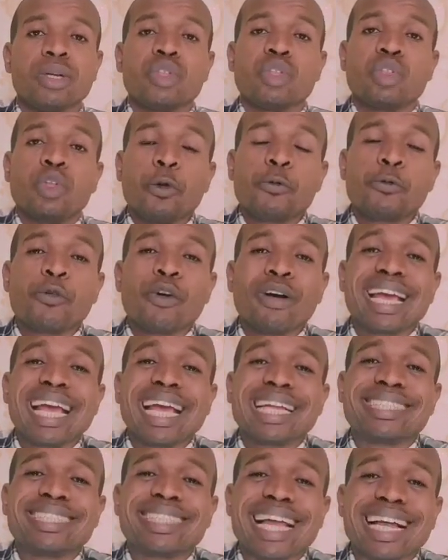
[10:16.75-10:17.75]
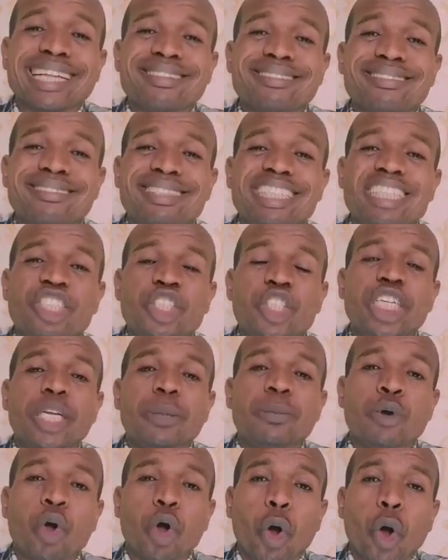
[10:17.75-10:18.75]
Don't forget that this
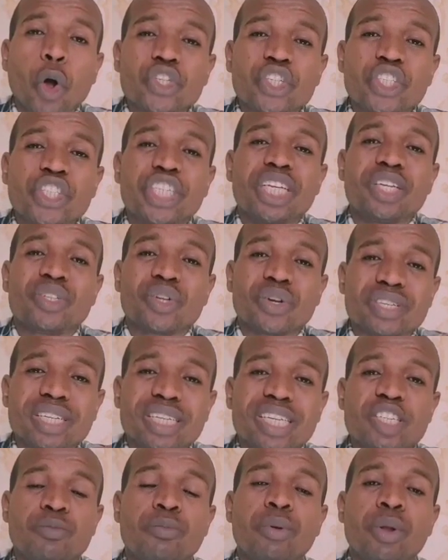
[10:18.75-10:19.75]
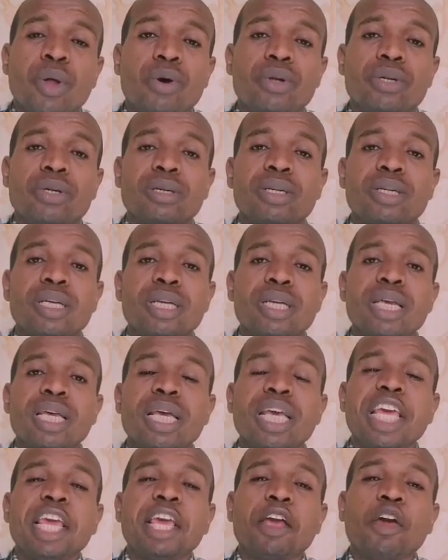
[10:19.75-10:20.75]
sheep cost Jesus his blood.
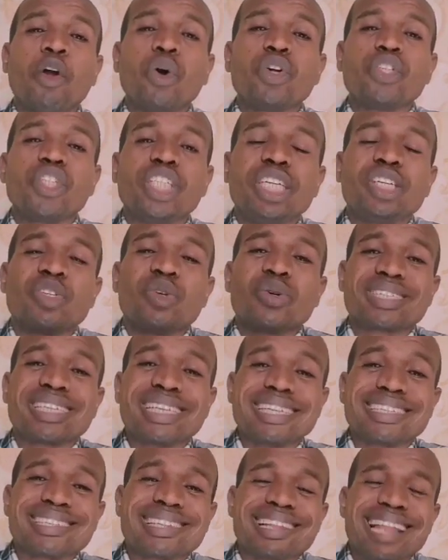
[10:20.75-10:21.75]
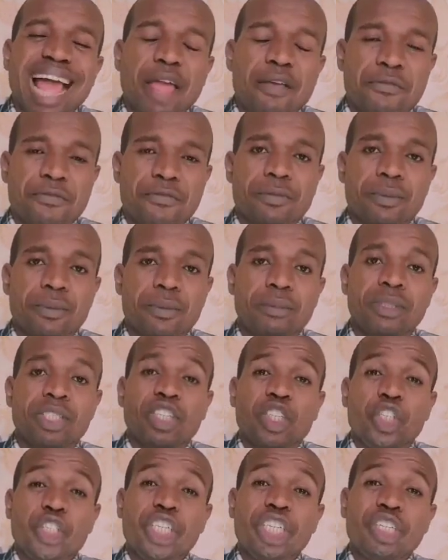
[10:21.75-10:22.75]
It cost Jesus his life.
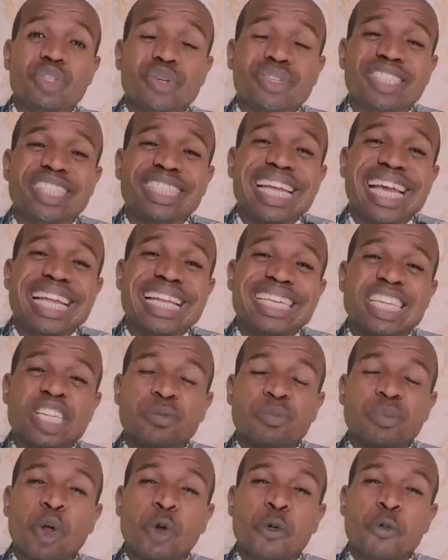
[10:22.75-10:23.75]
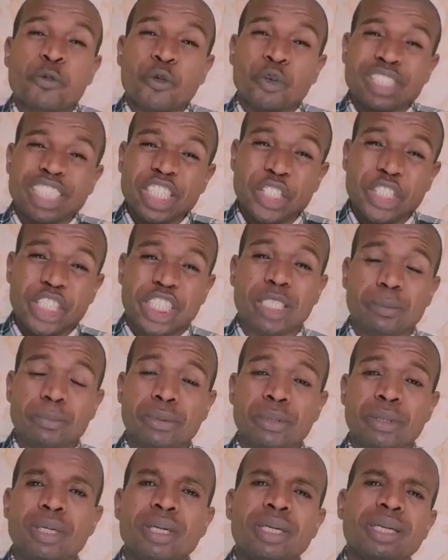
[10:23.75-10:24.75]
Jesus shed his blood for the sheep.
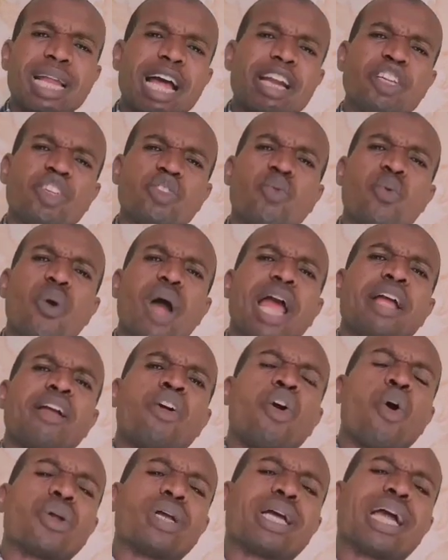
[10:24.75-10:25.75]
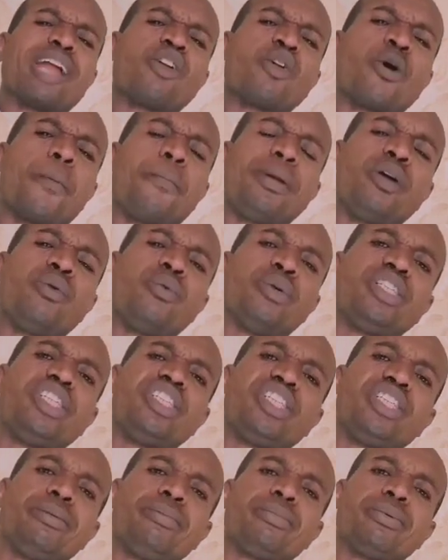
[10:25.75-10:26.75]
That is why God cannot play with
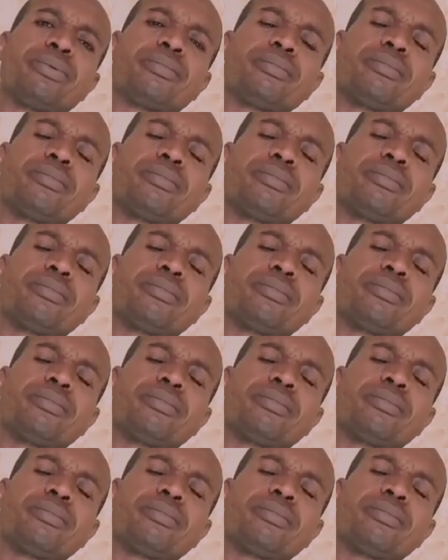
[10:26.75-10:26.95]
the sheep.